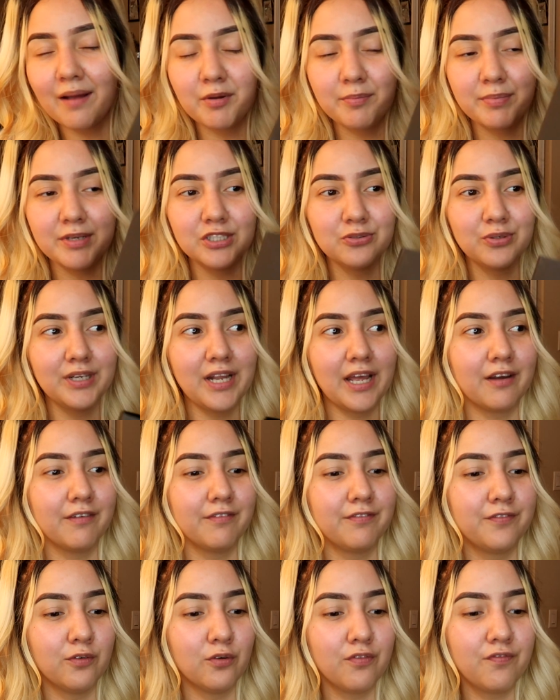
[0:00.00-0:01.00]
I'm gonna be doing like
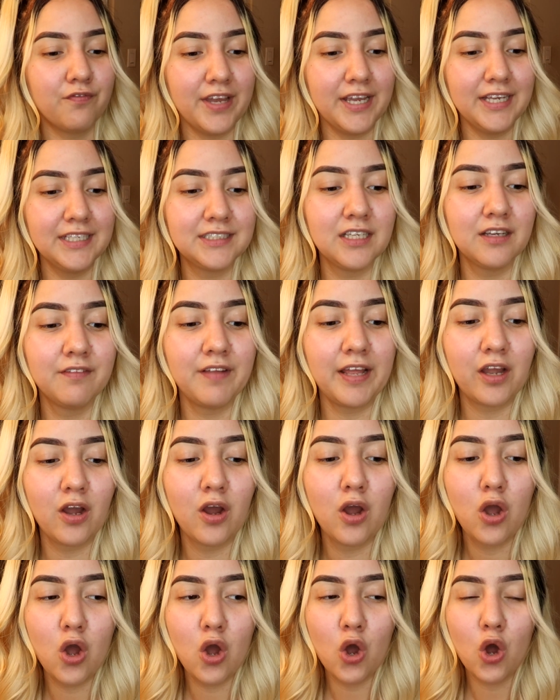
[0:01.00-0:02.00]
a full face of like
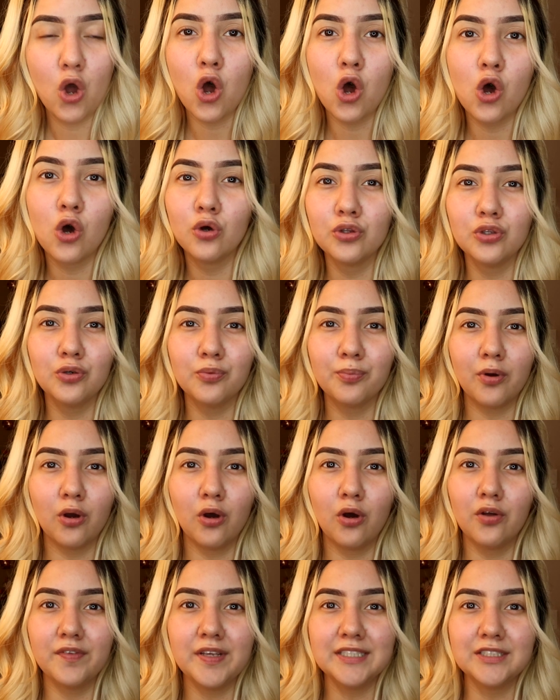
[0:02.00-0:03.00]

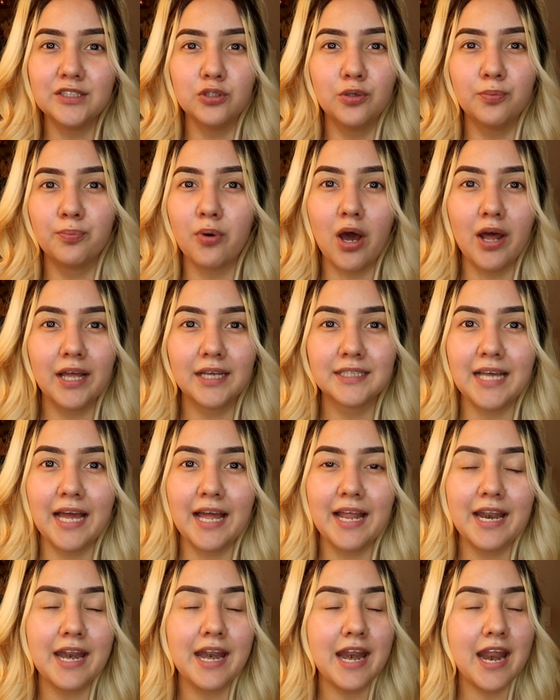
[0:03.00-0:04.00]
all these new products that
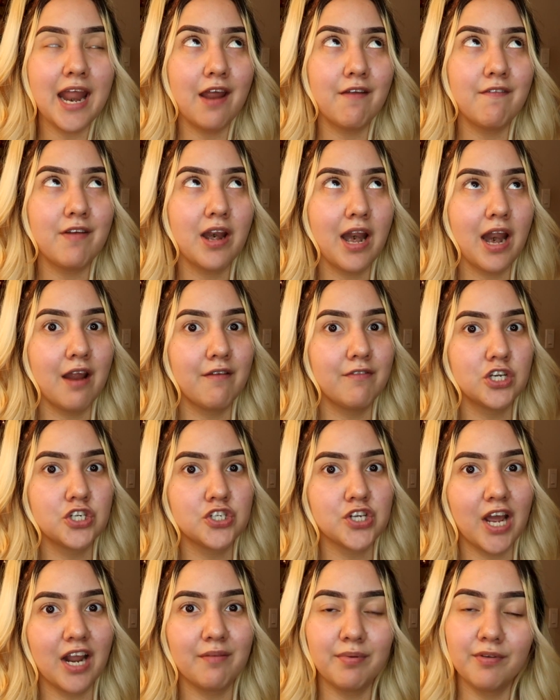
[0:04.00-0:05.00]
I never
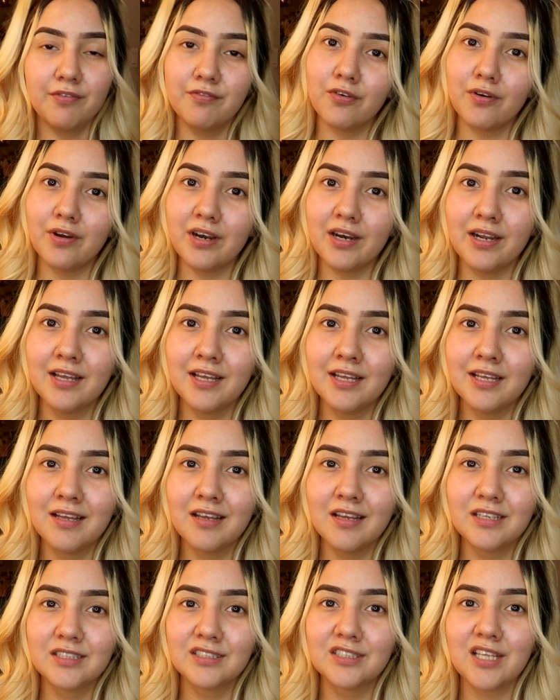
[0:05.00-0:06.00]
tried before.
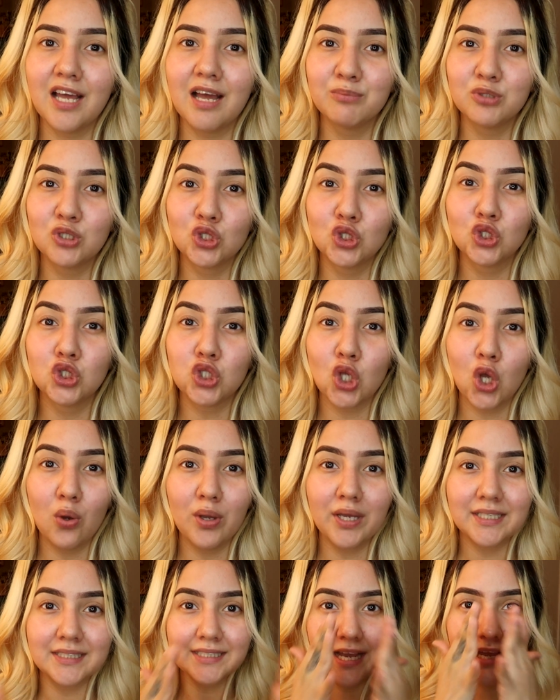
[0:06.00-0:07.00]
So I'm so
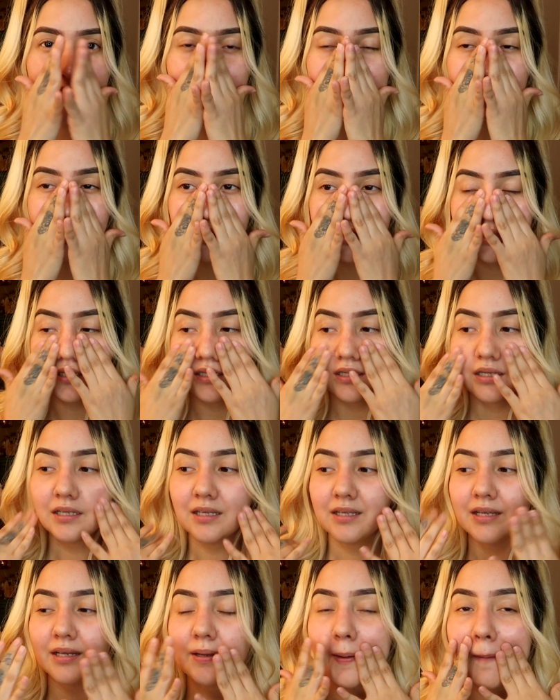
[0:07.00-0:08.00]
excited.
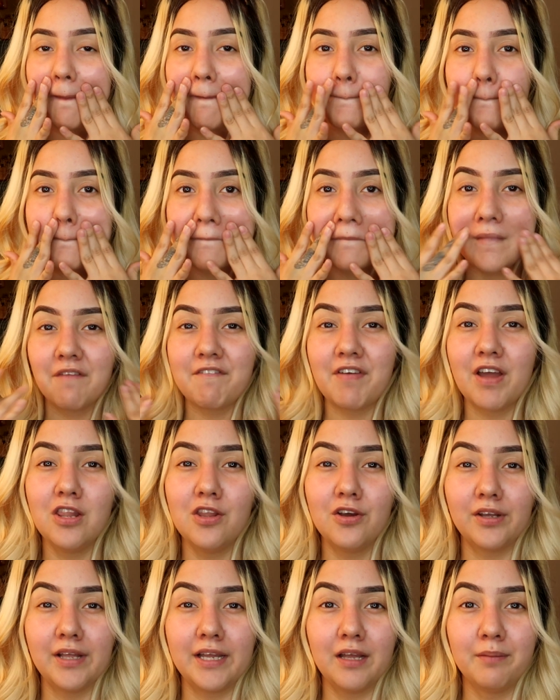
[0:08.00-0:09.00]
If I
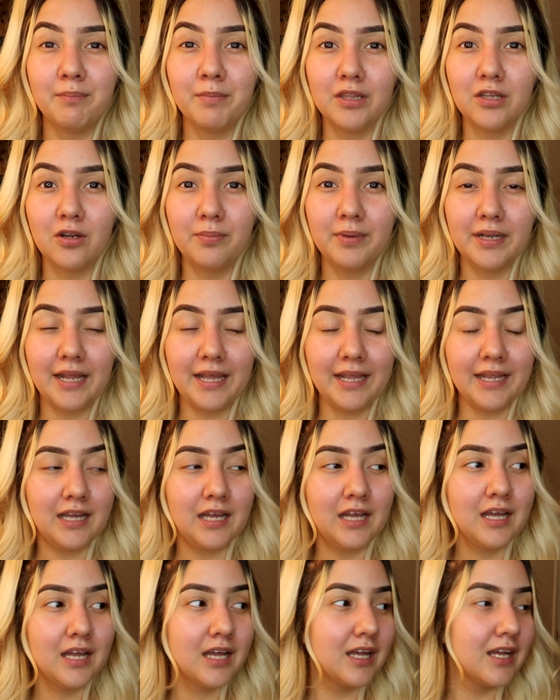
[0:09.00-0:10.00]
look like I'm a little bit
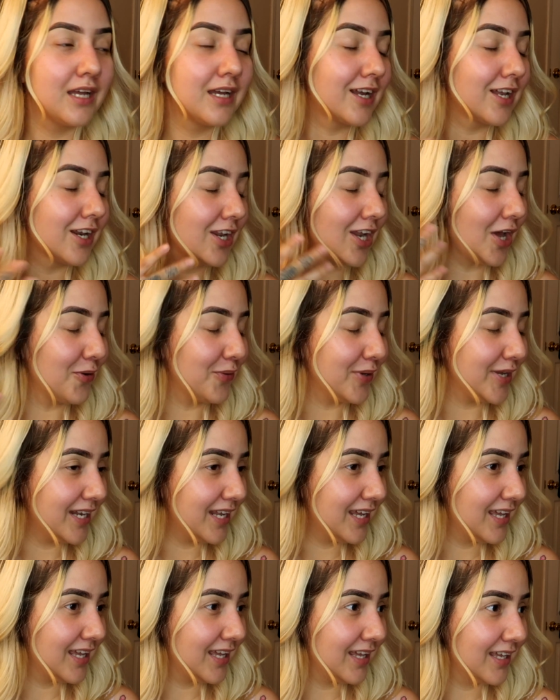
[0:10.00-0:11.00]
like
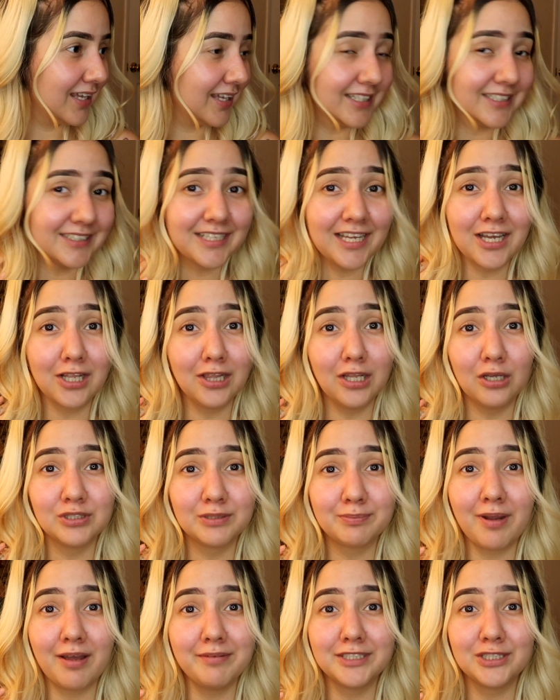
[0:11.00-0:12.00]
glowing, if that glow
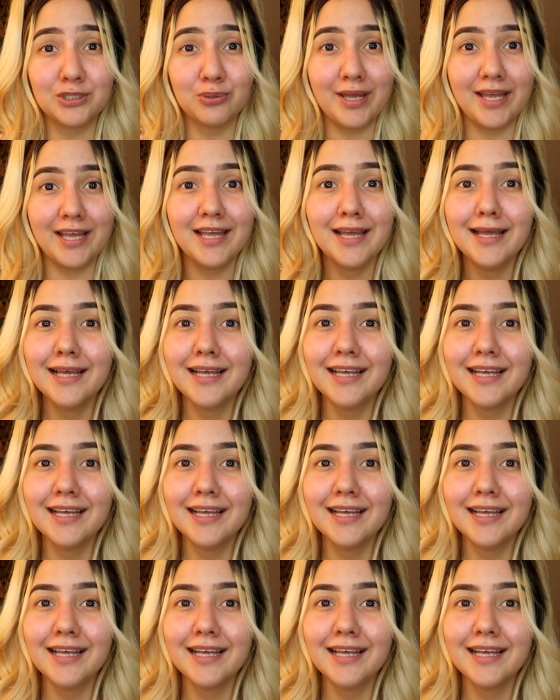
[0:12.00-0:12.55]
is probably sweat.